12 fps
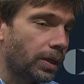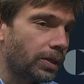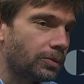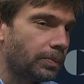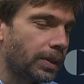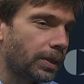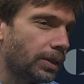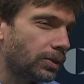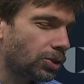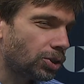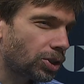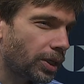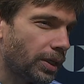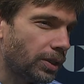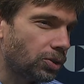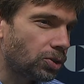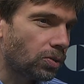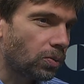It's beginning to
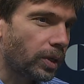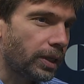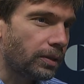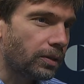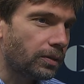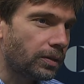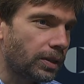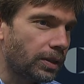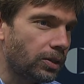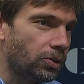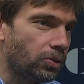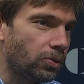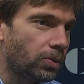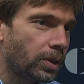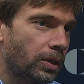change the way that the EU